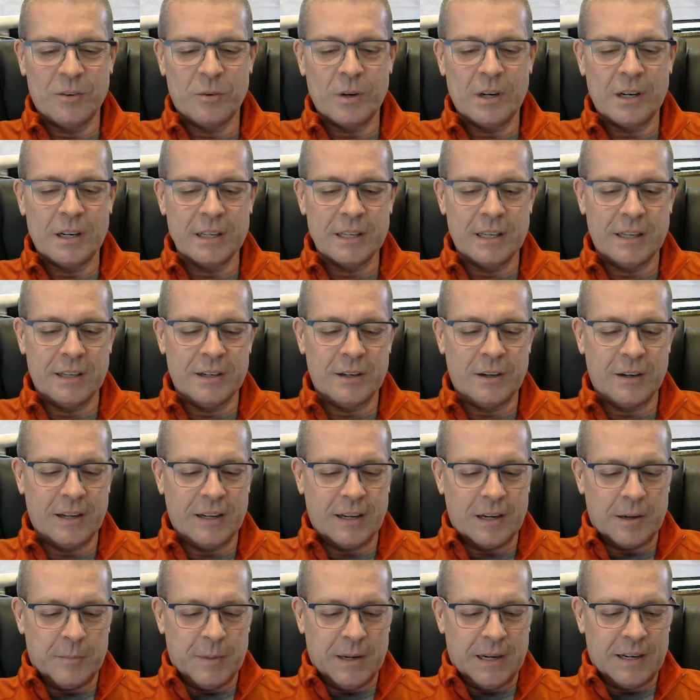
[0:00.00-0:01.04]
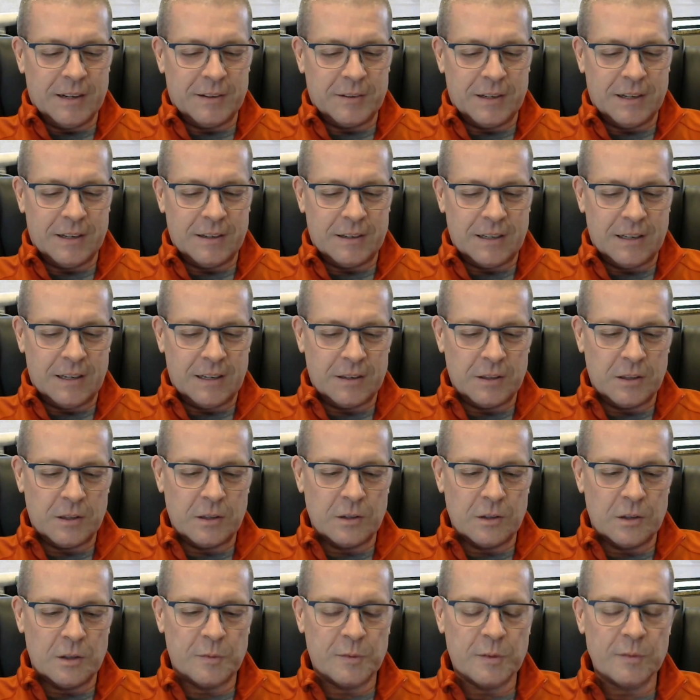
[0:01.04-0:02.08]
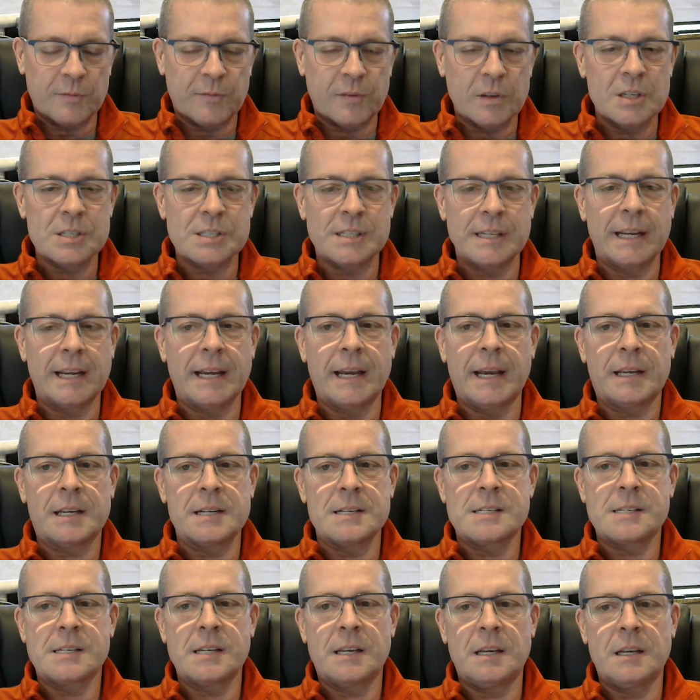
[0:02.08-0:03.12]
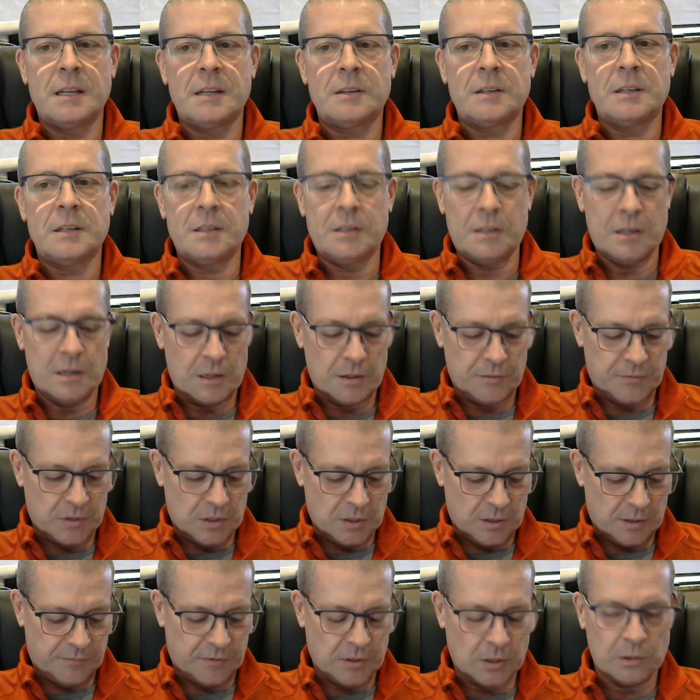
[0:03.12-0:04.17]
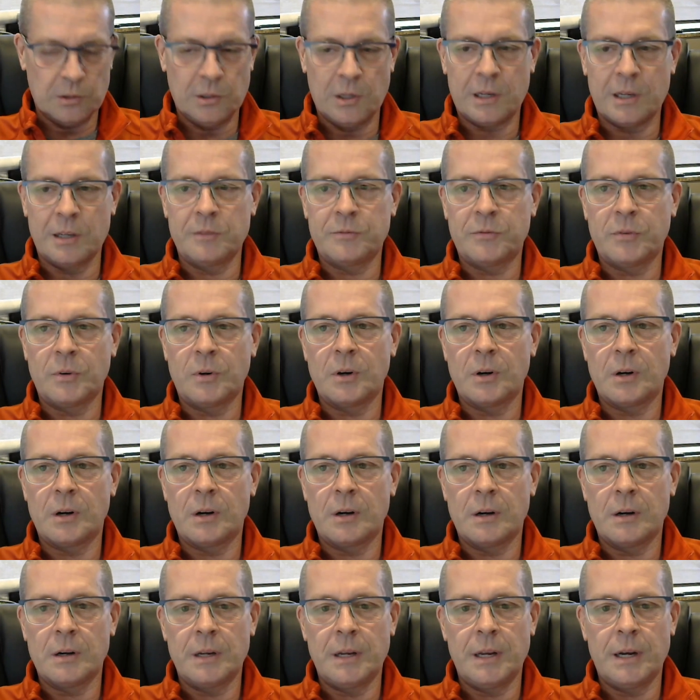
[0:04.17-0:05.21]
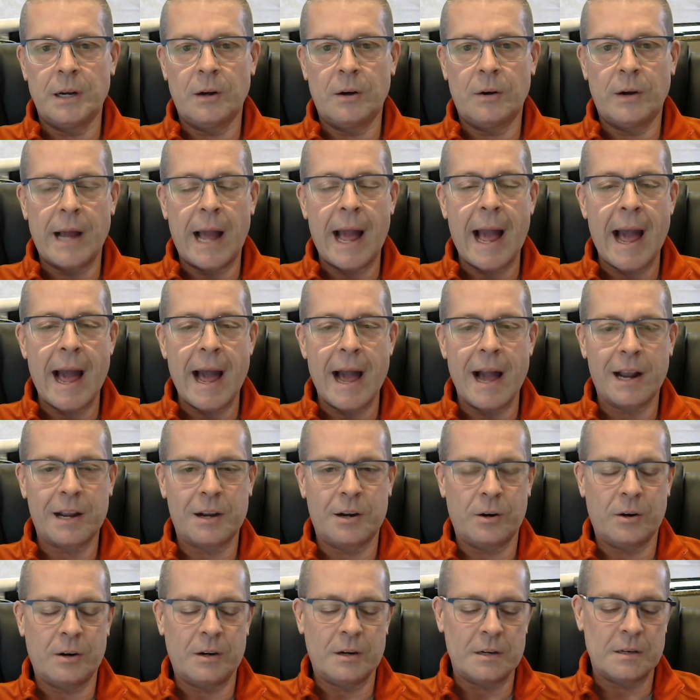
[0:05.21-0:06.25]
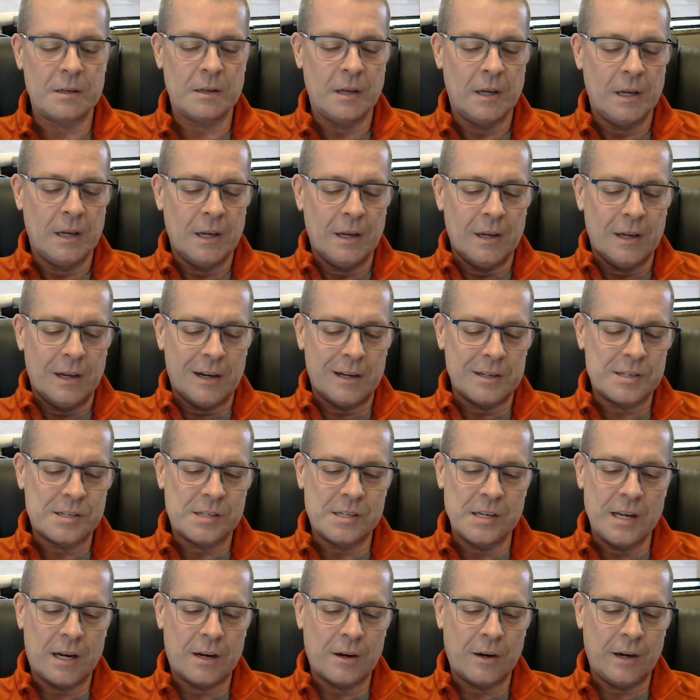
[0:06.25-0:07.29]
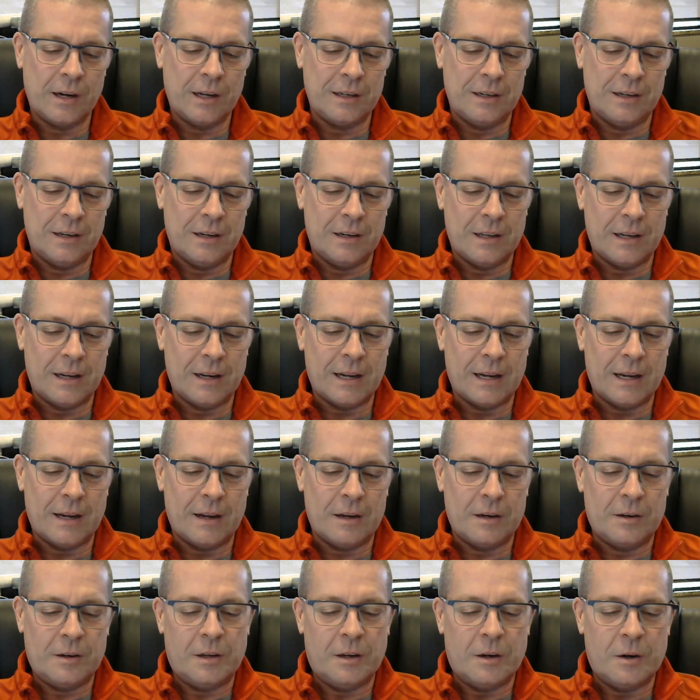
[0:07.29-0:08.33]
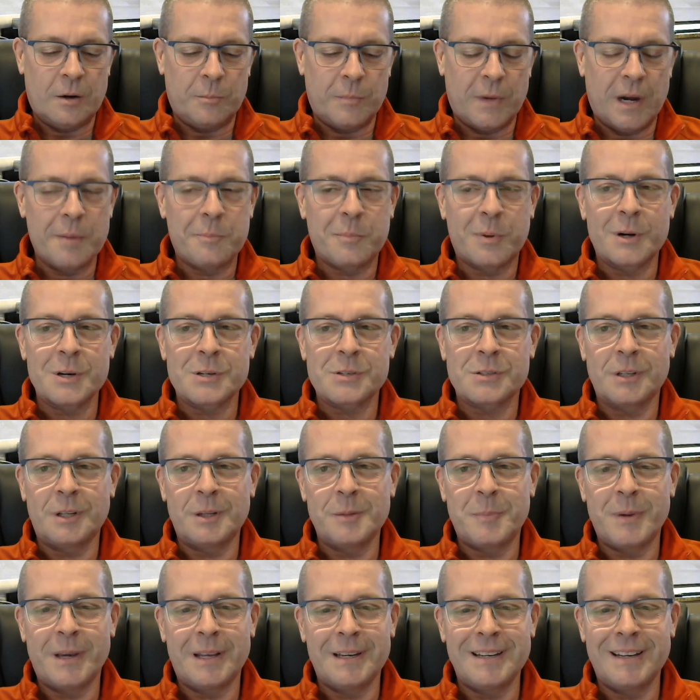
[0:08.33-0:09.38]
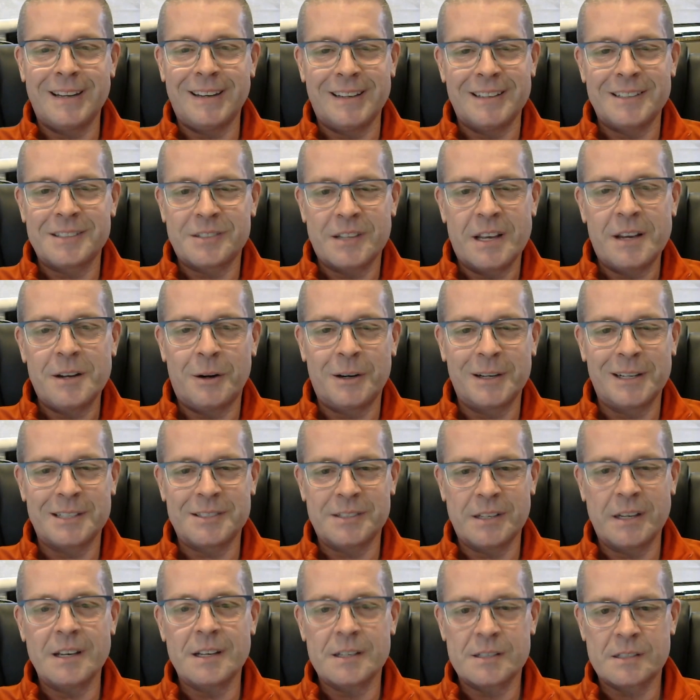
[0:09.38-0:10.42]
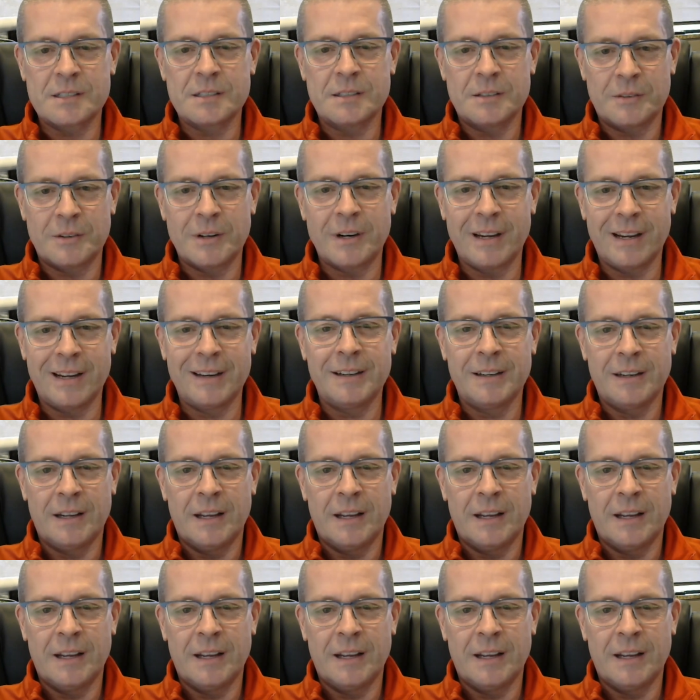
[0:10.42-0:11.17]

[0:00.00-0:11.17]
well, I mean, the first thing I can say is, if you're looking for, a hack or a secret, my personal opinion is they don't exist, right?